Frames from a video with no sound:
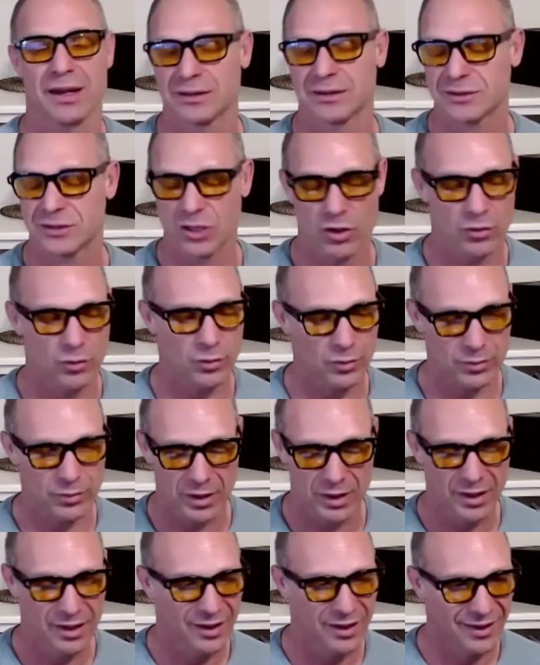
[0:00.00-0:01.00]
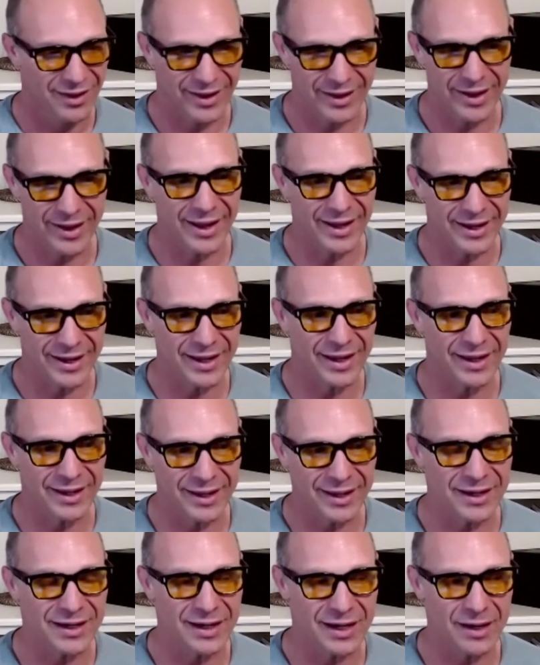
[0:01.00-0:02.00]
So I, I
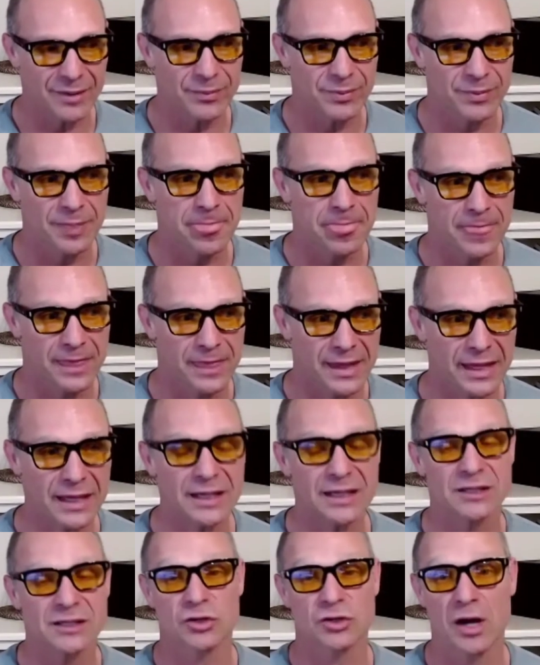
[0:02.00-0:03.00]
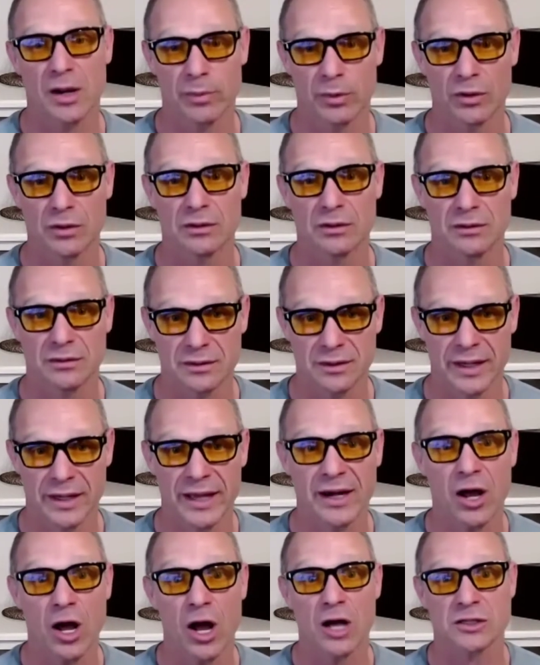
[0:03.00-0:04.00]
ended up getting in trouble
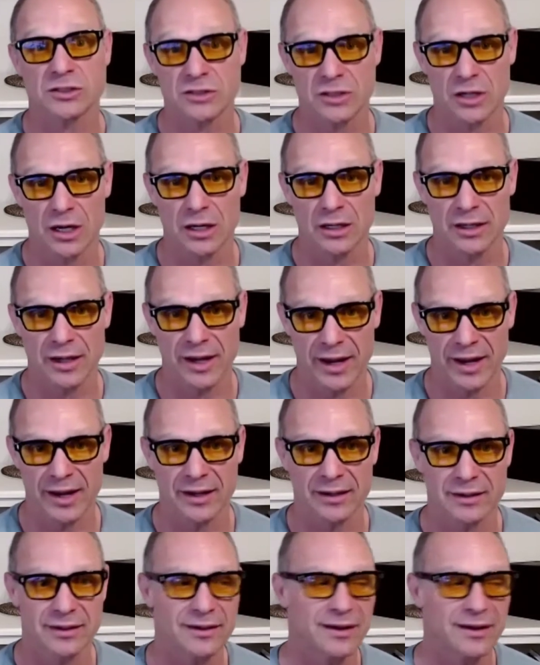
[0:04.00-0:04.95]
in Oxnard and